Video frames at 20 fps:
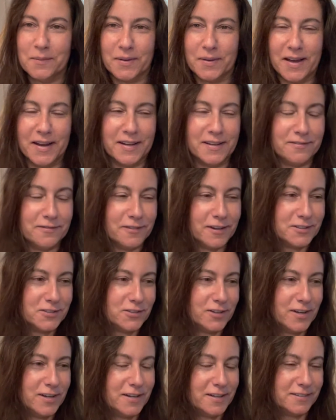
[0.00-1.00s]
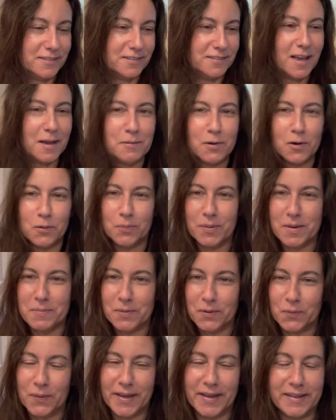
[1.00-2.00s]
kind of get frustrated because the same old
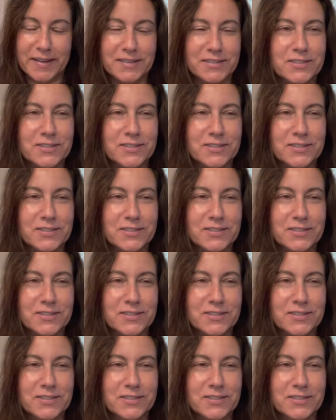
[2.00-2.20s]
people win.